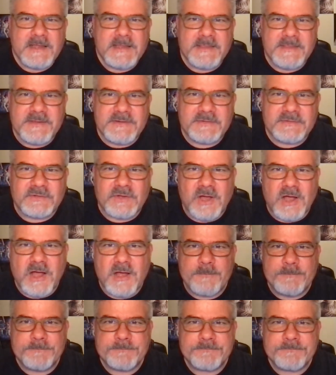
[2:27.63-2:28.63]
This
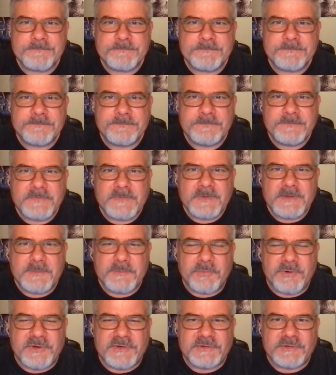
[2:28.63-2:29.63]
psalm
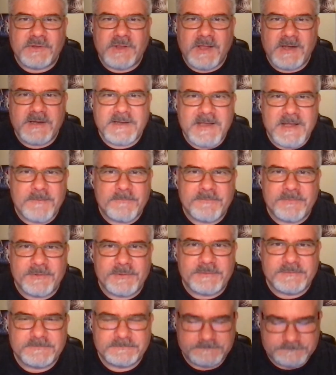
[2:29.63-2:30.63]
brings a lot of
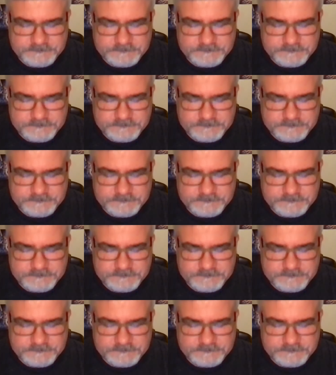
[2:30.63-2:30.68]
comfort